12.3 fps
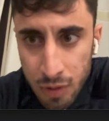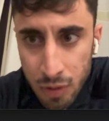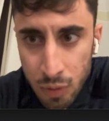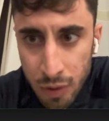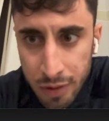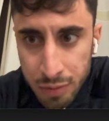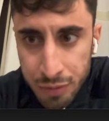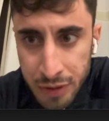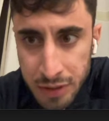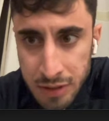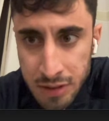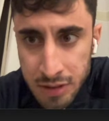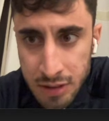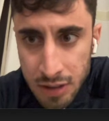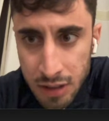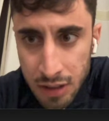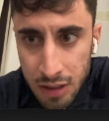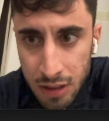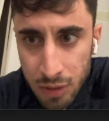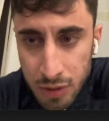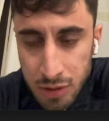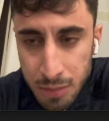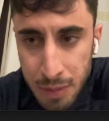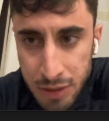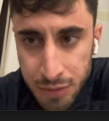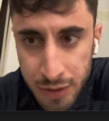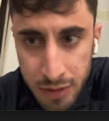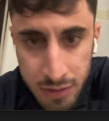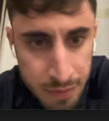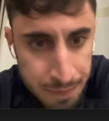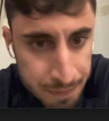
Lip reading: what fits, what's the best fit.